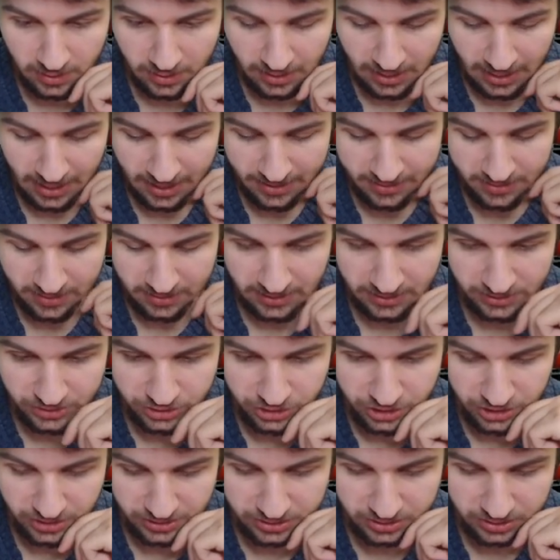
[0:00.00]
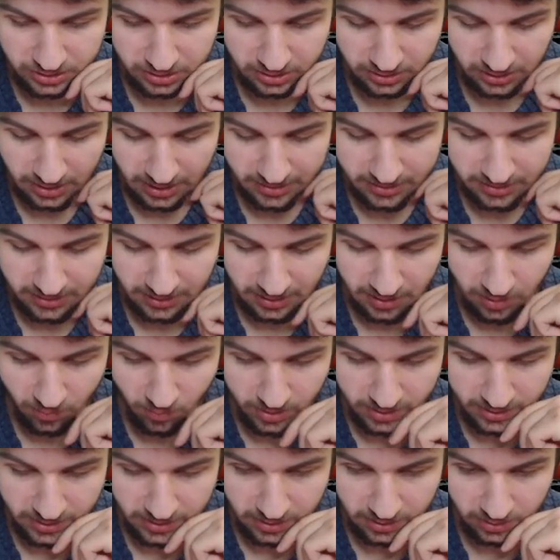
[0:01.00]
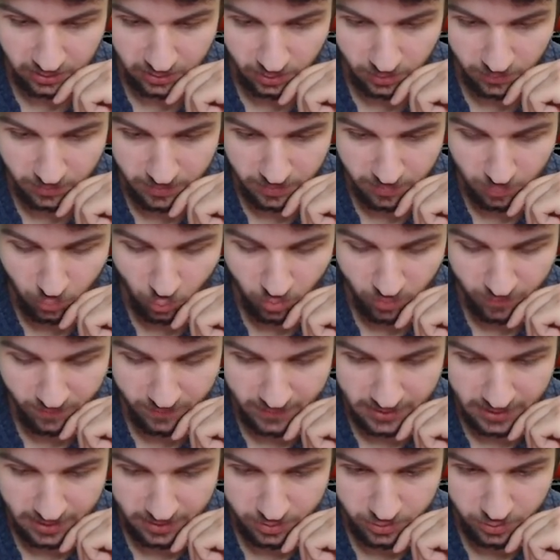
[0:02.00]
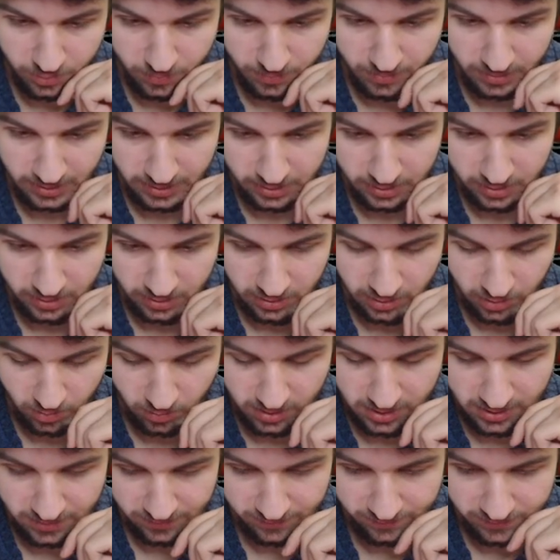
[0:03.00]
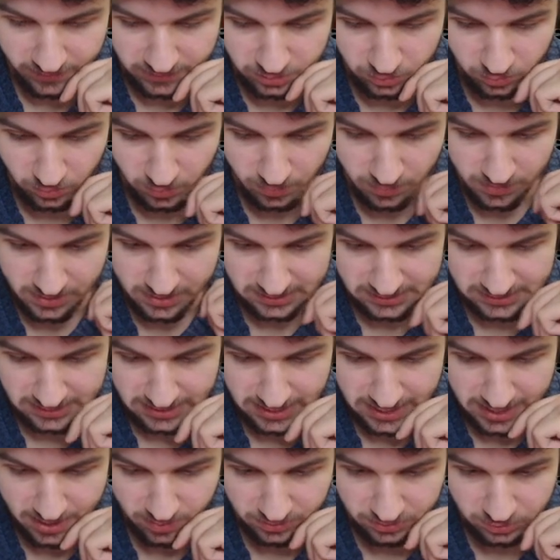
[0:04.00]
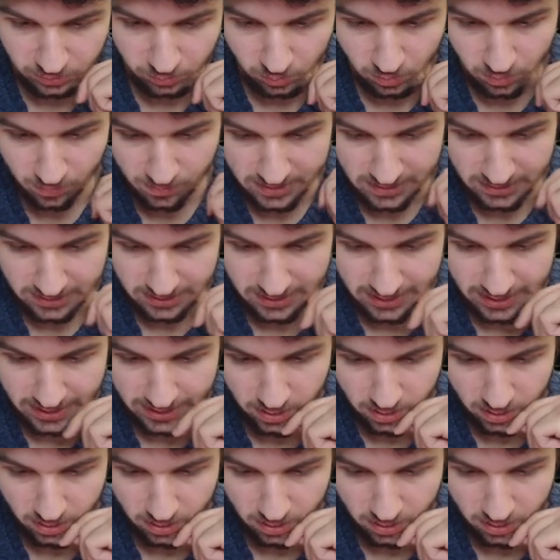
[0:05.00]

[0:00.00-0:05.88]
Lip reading: And then let's just... I think I want to get a little bit more value, but you know what? If this is what we can get, this is what we can get.